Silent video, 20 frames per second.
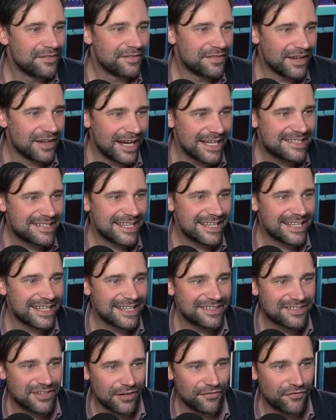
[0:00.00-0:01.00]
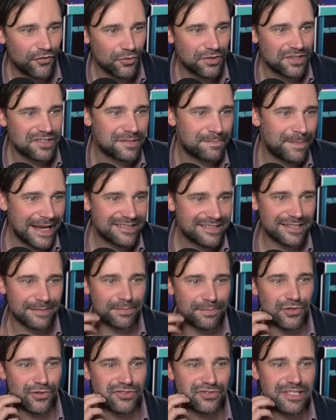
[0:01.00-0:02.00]
The idea is going forward that specs
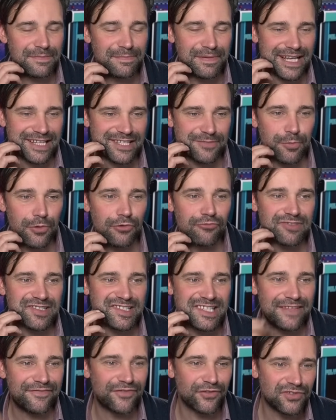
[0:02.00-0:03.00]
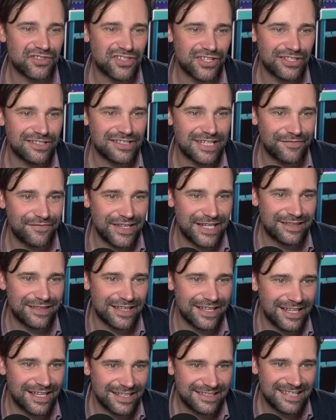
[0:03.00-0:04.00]
that are pure DPS will receive an alternative,
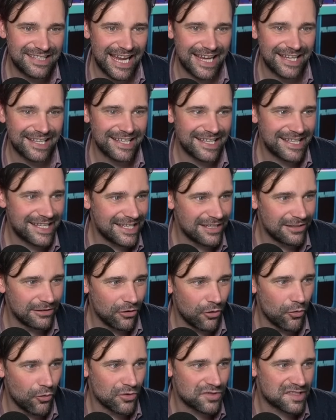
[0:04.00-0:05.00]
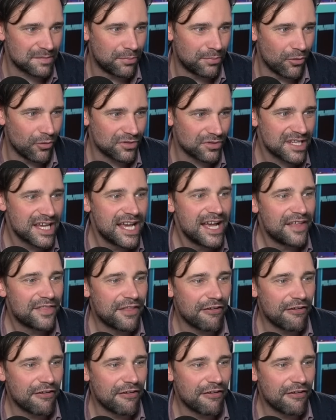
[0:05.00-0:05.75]
either tank, heal, or support.